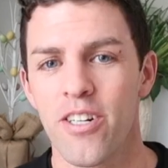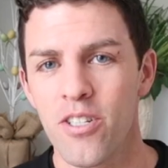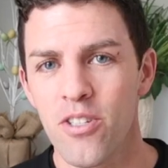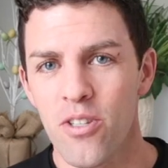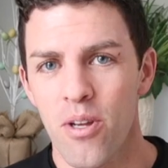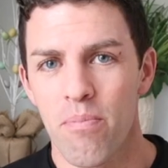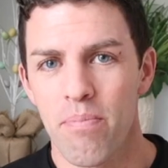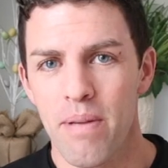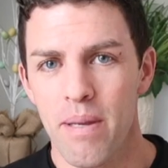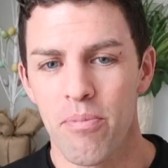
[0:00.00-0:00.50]
are
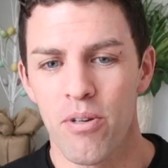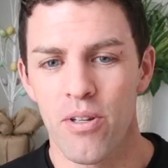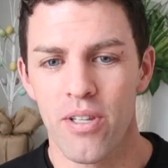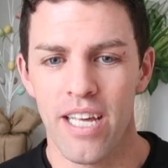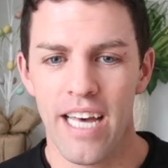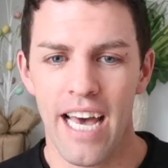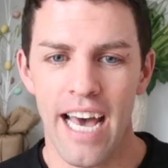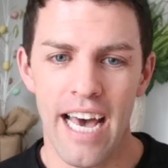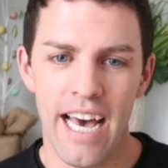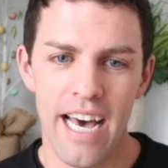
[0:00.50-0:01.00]
some people
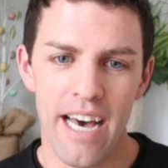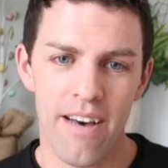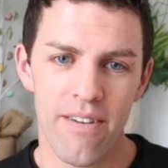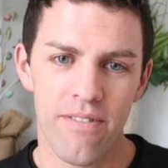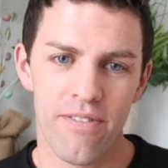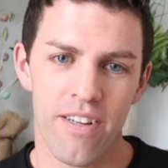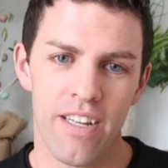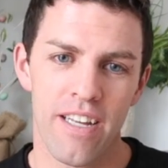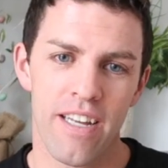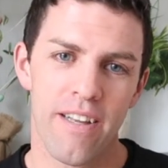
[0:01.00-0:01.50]
that
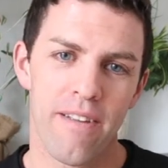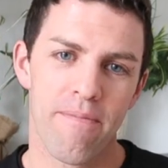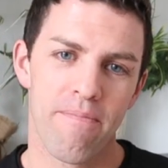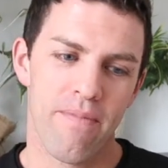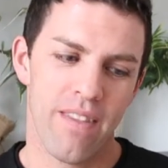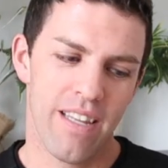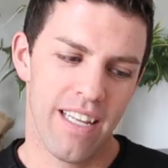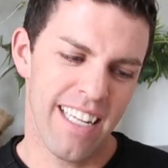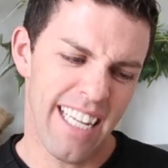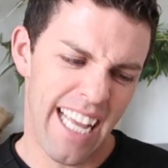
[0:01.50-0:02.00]
have
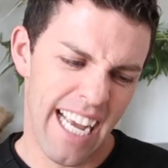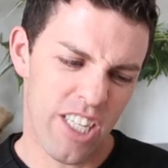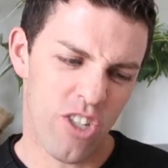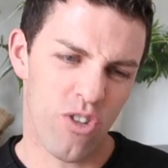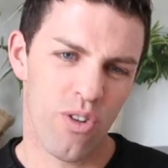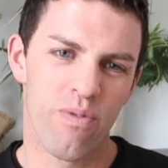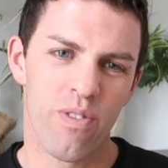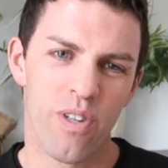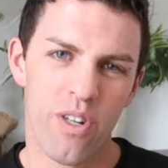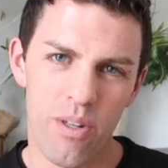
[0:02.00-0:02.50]
an
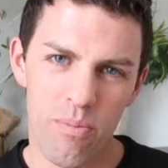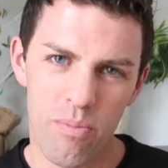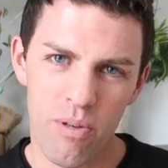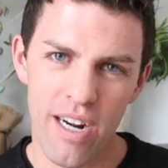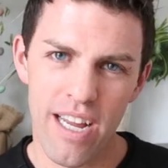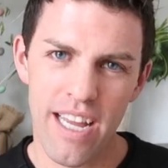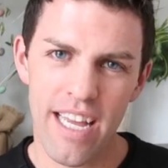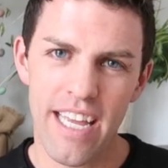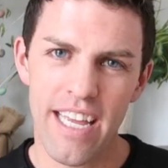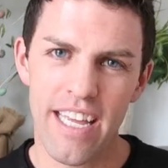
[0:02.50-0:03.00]
extra
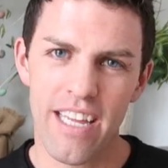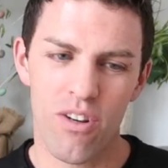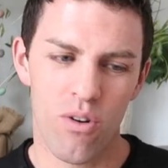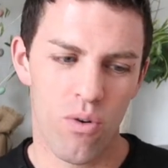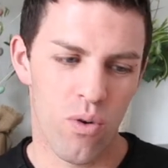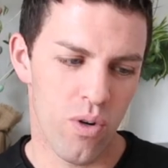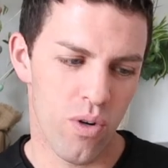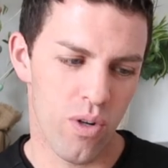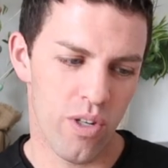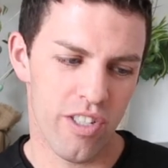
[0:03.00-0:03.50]
vertebrae
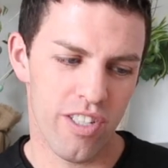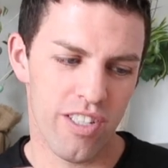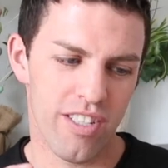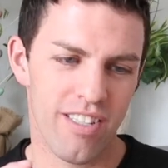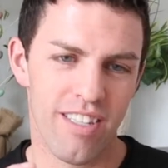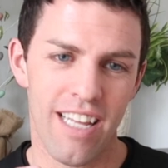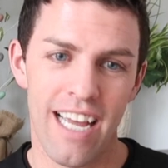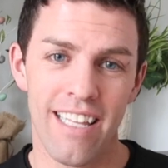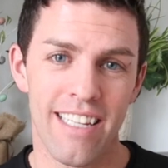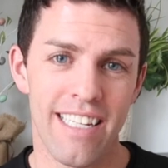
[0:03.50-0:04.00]
or
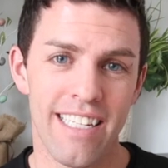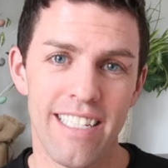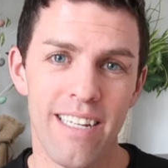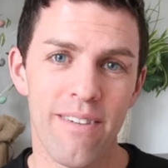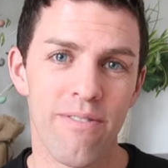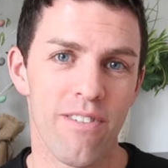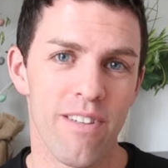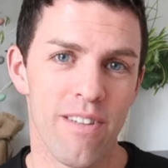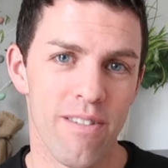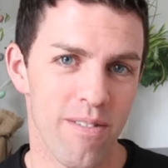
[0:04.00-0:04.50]
just slightly
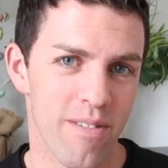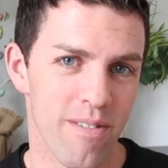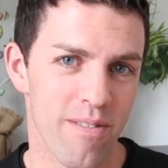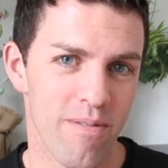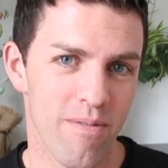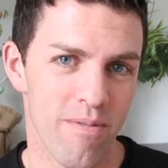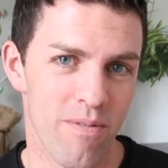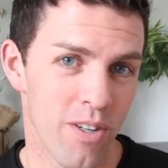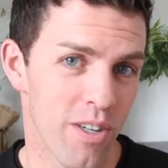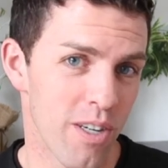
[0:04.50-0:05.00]
different
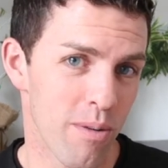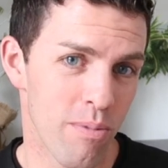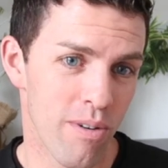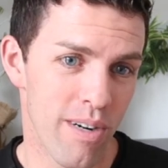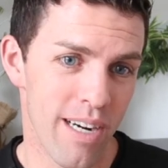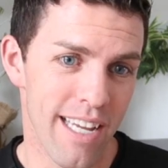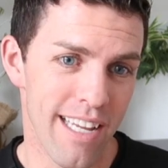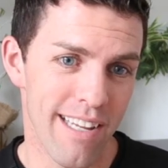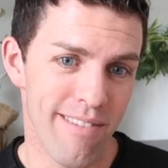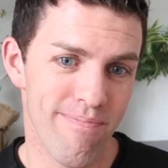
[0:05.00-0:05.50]

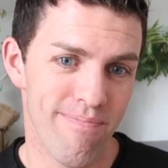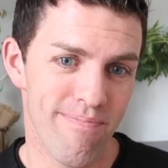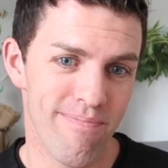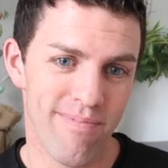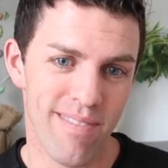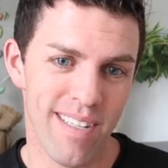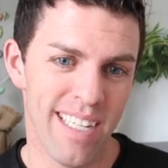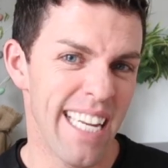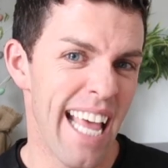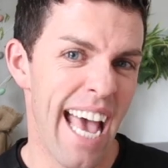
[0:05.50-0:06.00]
vertebrae
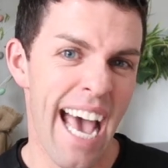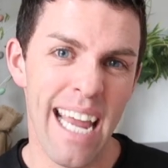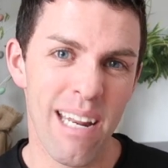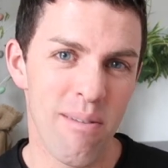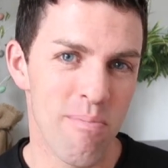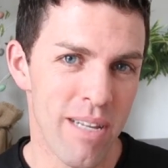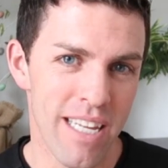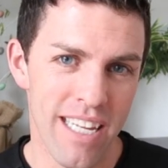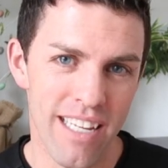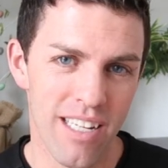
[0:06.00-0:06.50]

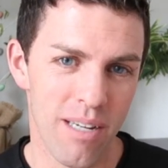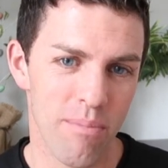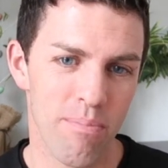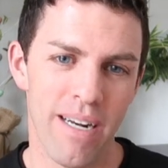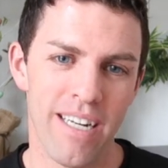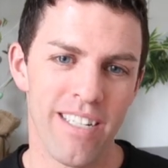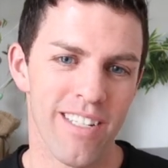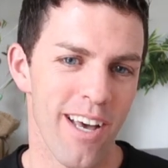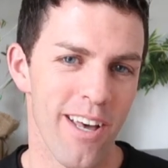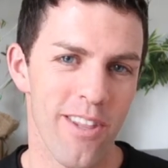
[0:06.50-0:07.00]
anatomy
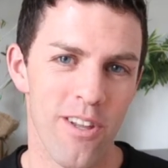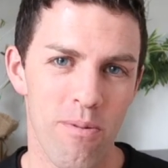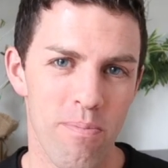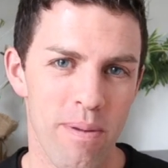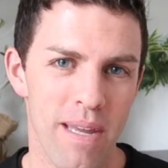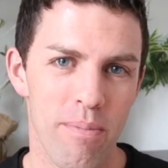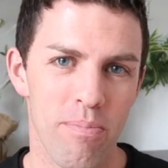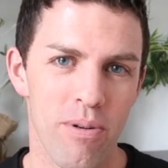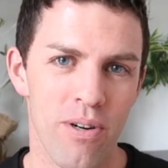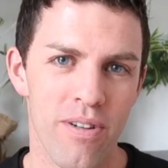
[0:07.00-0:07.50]
compared to other
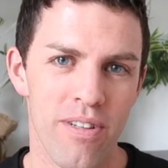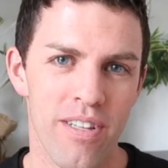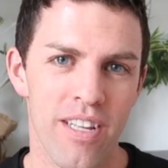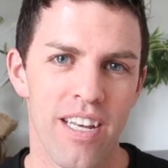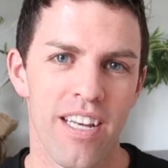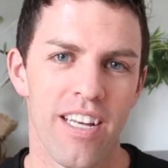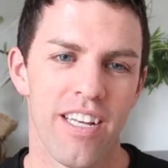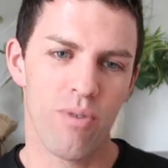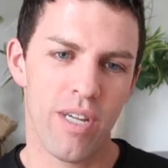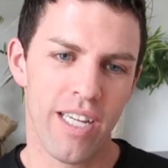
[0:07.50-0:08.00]
people.
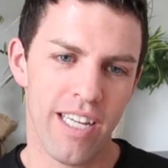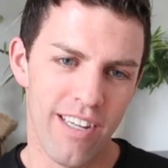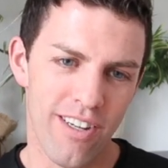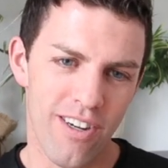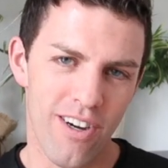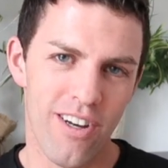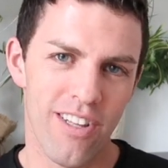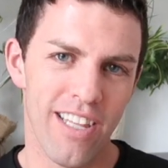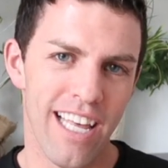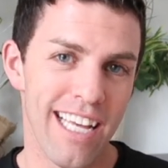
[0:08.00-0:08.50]
We can
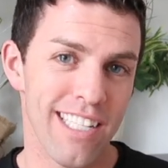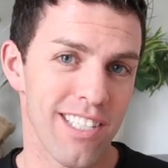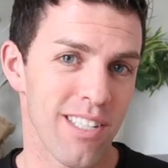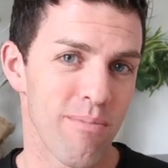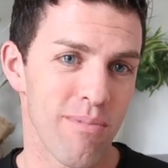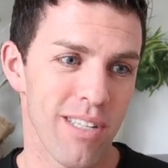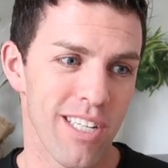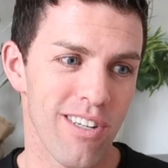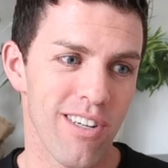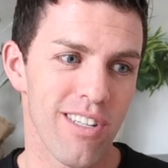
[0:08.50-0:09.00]
call that
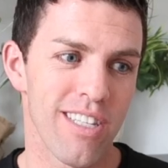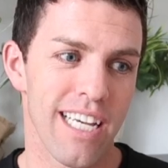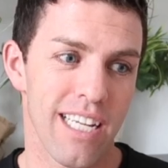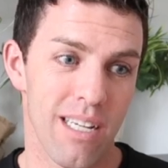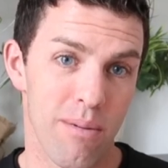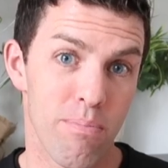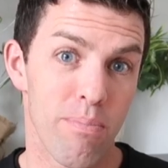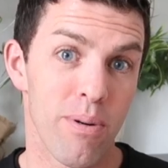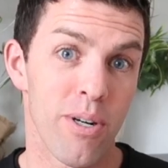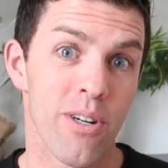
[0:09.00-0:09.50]
something called
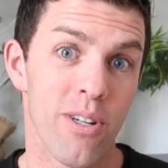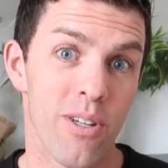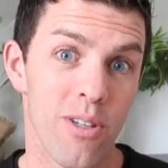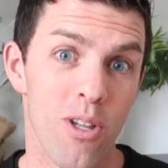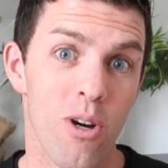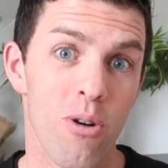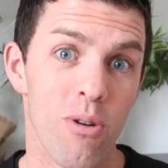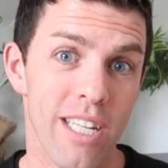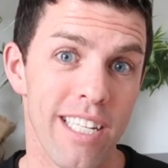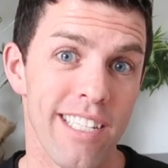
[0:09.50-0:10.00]
like a
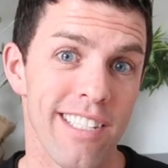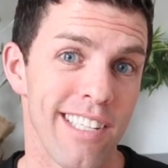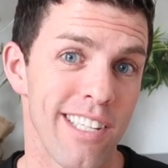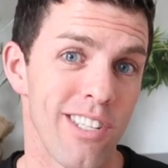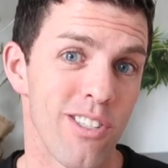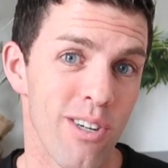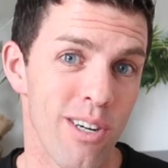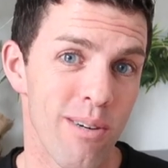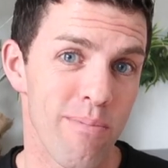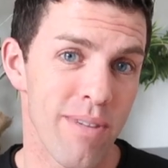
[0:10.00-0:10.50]
Bertolotti
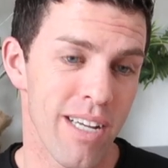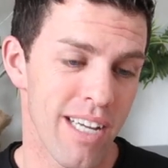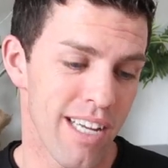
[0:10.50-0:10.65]
syndrome.